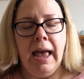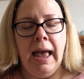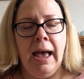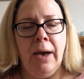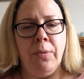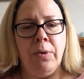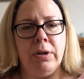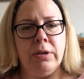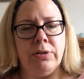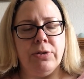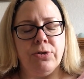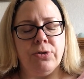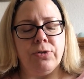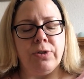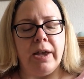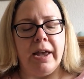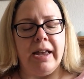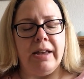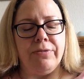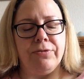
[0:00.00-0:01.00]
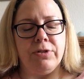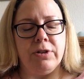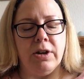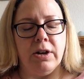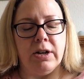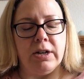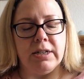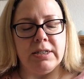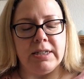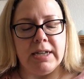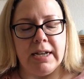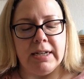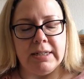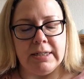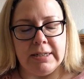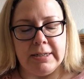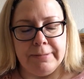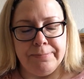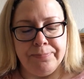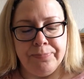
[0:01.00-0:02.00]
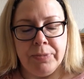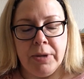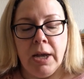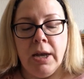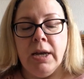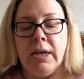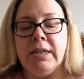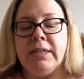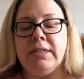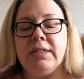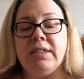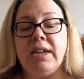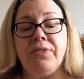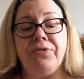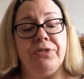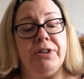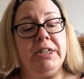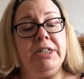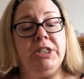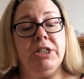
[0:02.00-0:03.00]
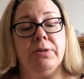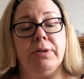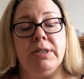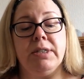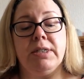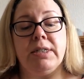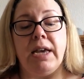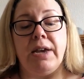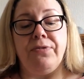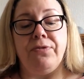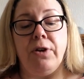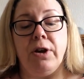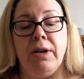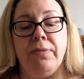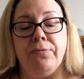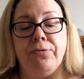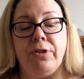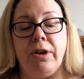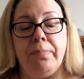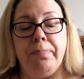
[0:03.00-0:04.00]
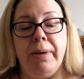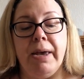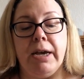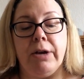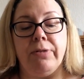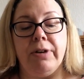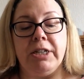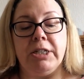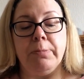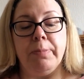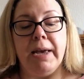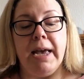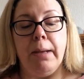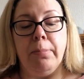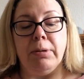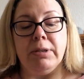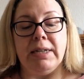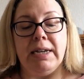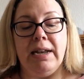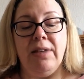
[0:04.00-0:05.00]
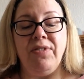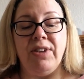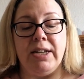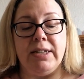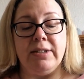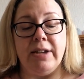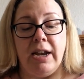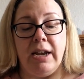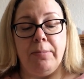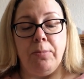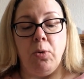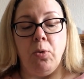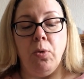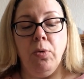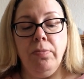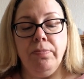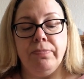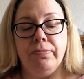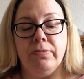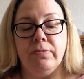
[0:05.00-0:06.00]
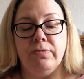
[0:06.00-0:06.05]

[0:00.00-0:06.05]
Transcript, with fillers: How unsafe? Darkus asked. Definitely too unsafe for Humphrey and Pickering to be able to live in it anymore.